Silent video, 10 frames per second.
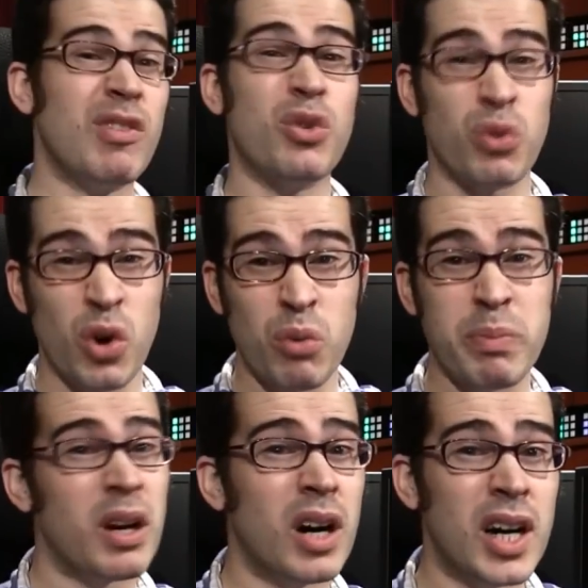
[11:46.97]
even grow
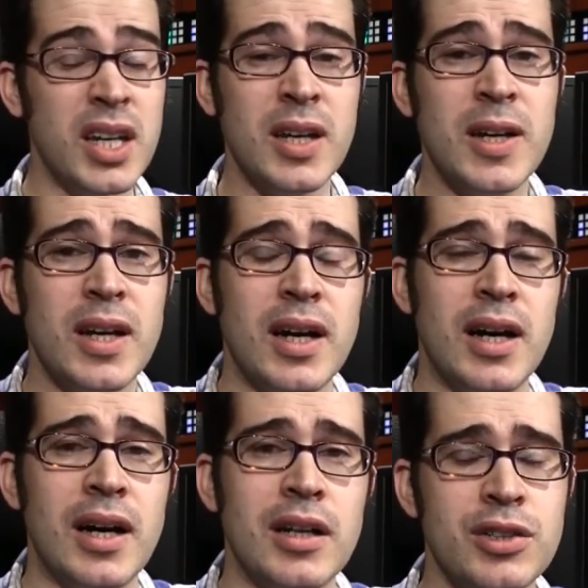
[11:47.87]
beyond,
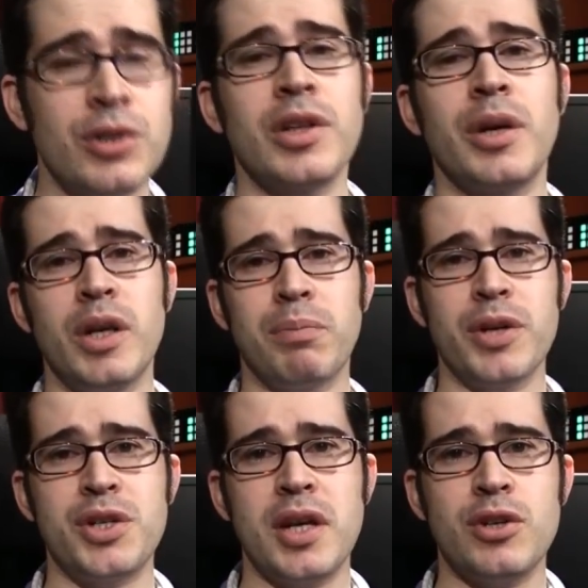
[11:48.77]
certainly we'd
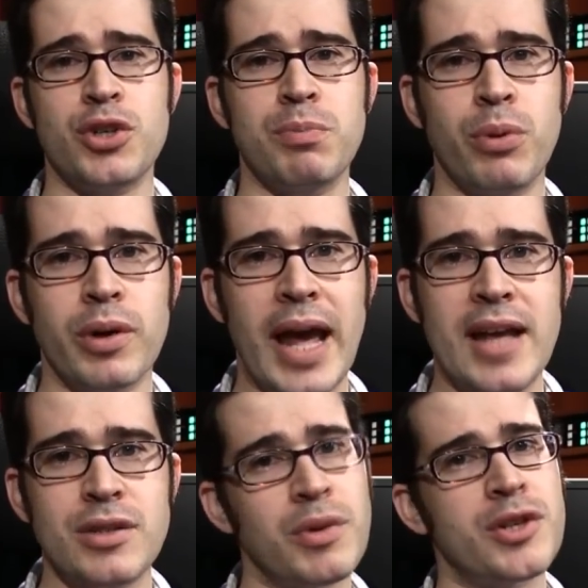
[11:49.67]
appreciate your support
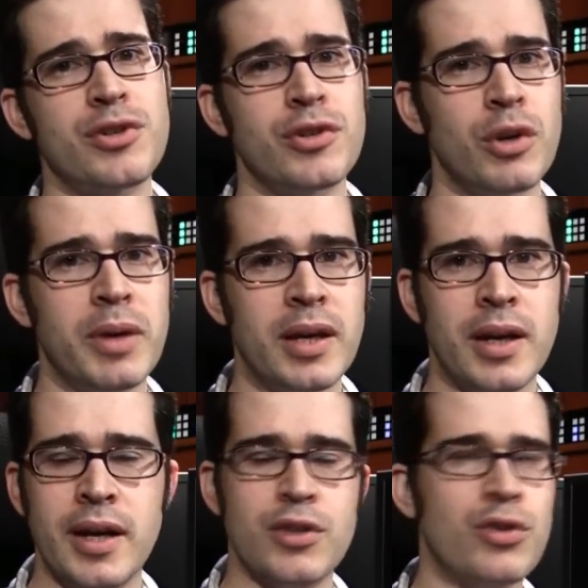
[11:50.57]
as a registered
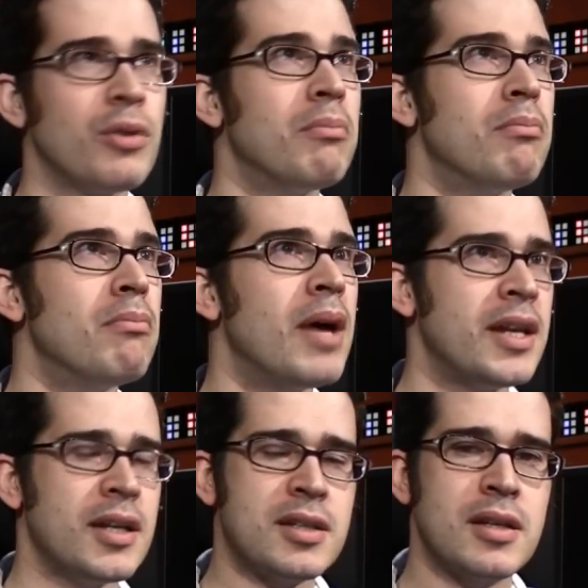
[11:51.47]
Gnomie at a
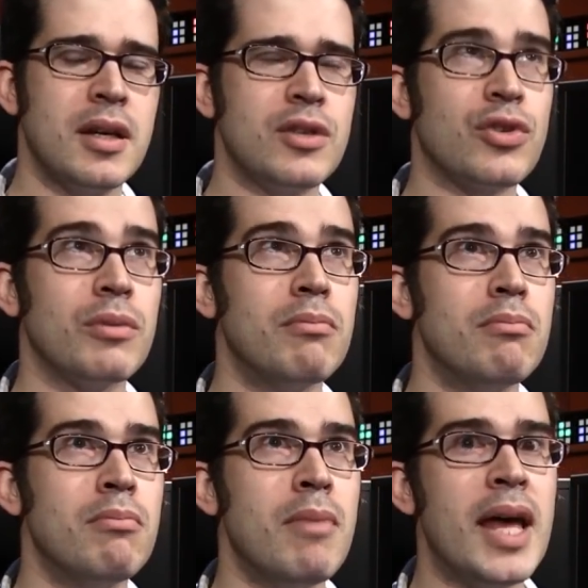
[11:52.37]
tremendous,
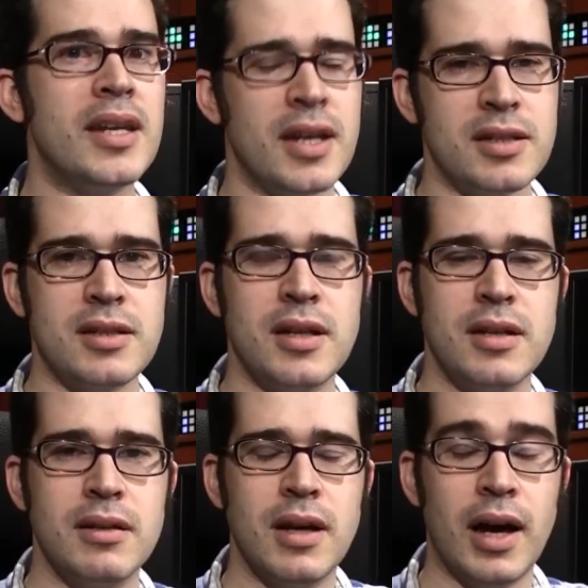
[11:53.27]
tremendous,
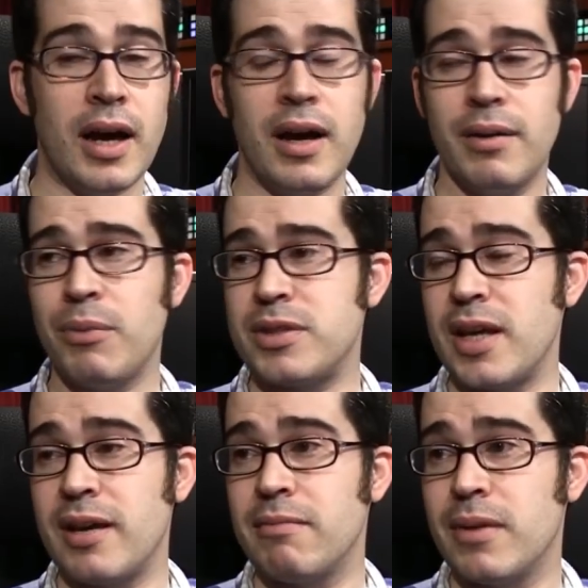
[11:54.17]
I would
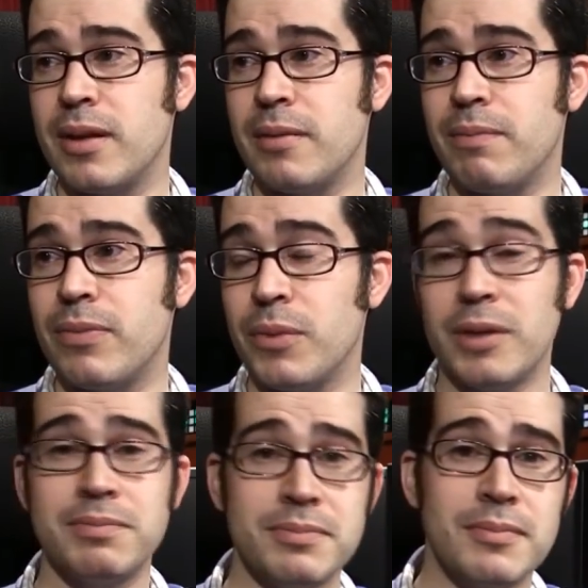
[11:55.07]
say,
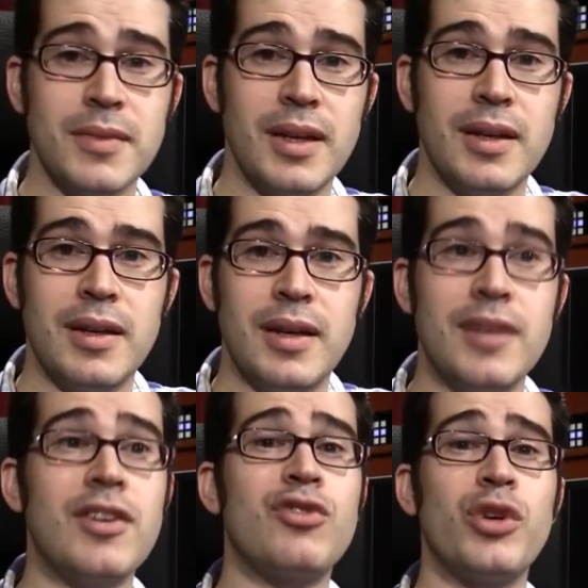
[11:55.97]
well,
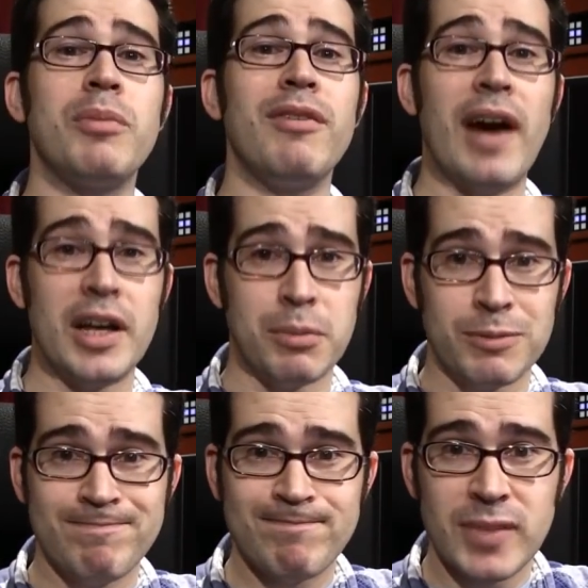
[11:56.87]
it's extremely
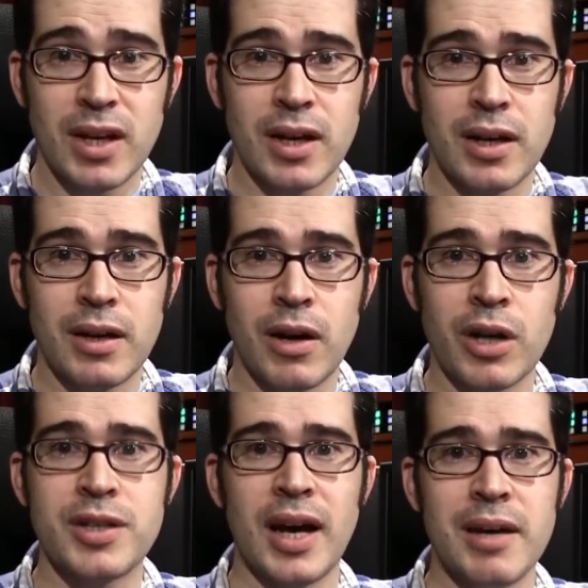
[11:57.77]
valuable.
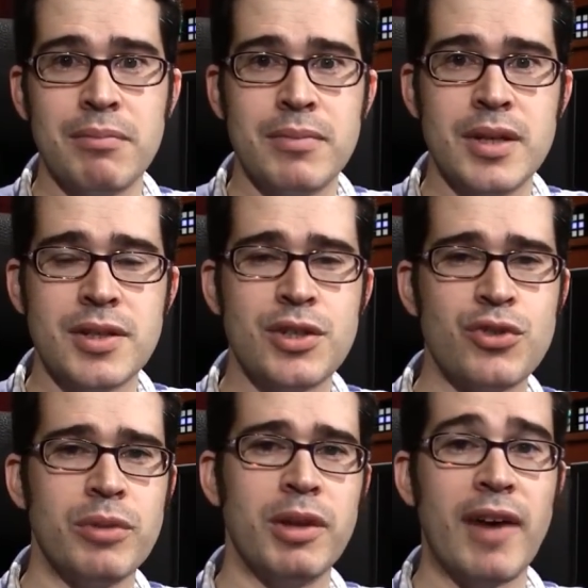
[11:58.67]
Our time is
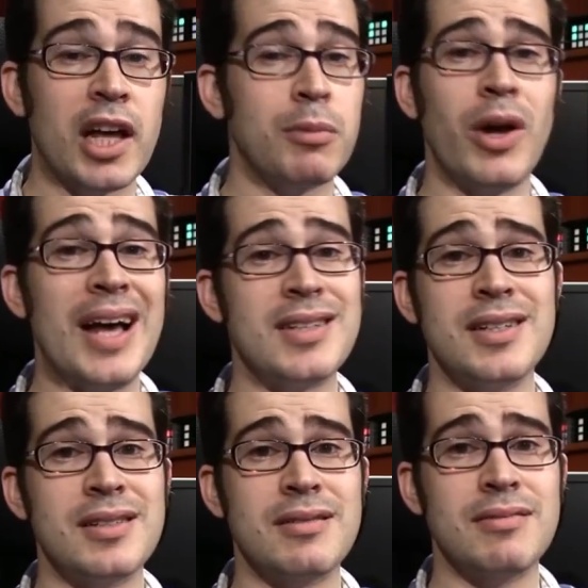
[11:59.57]
extremely valuable, as
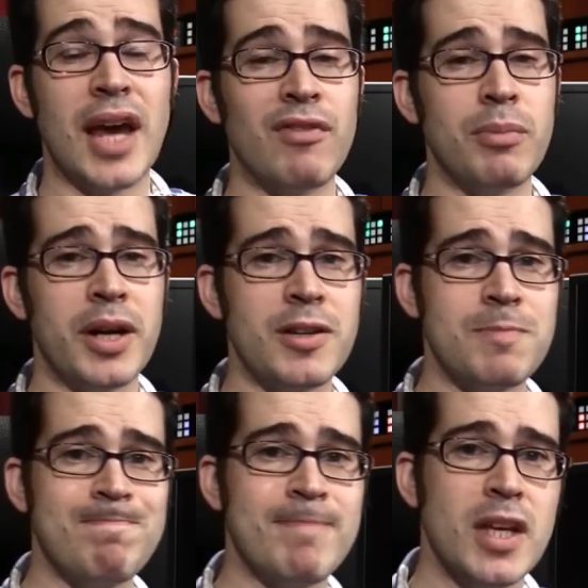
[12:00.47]
is
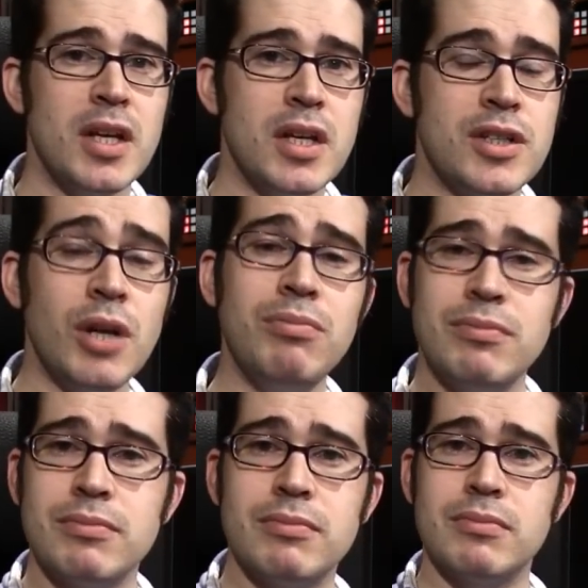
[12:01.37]
everybody's. So,
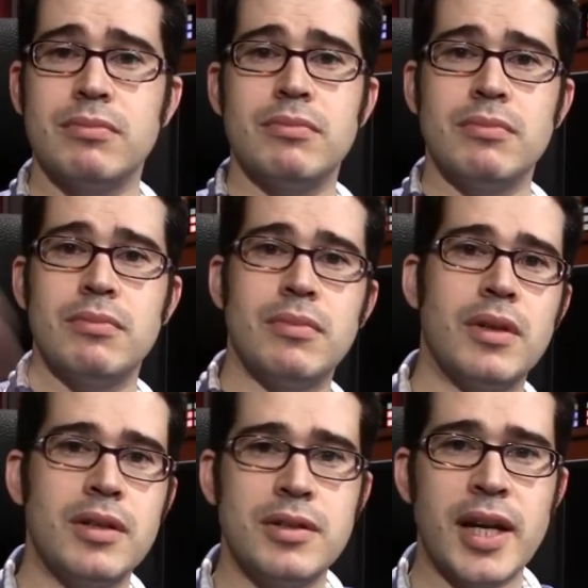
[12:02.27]

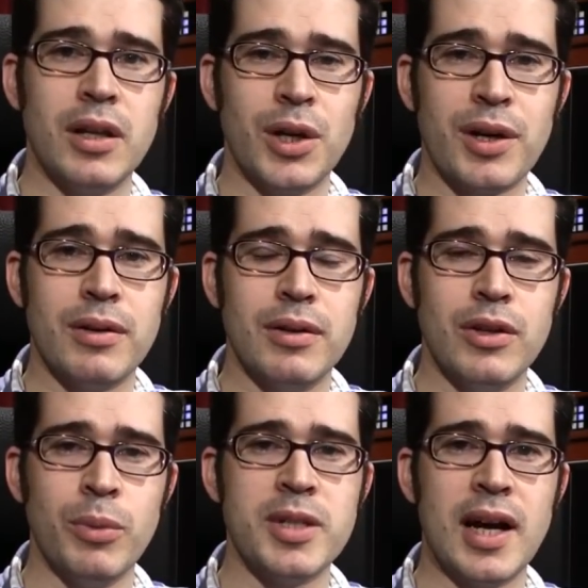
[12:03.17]
take a look,
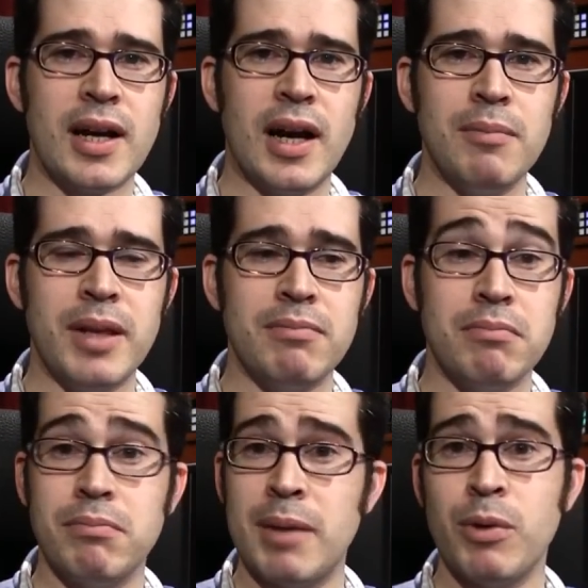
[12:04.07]
Gnomies.com, and
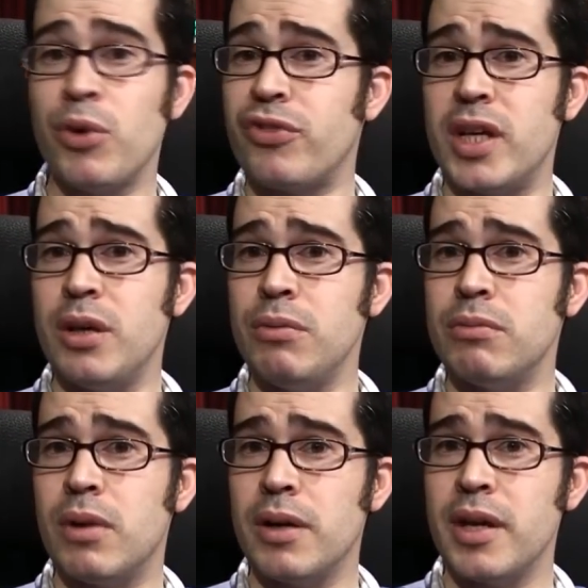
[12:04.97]
maybe we'll see
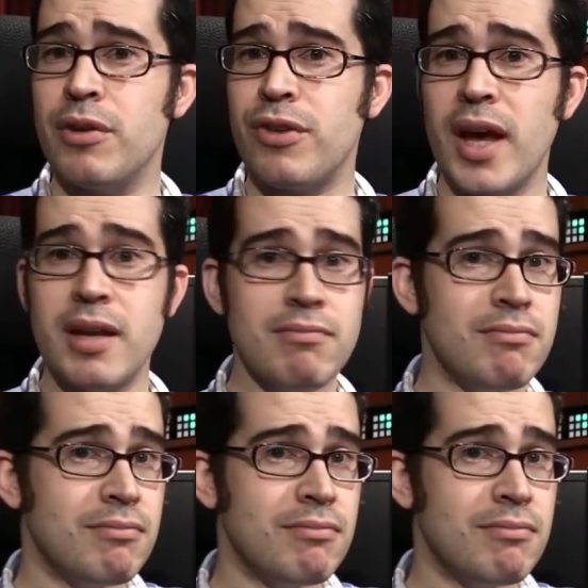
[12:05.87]
you on the other side.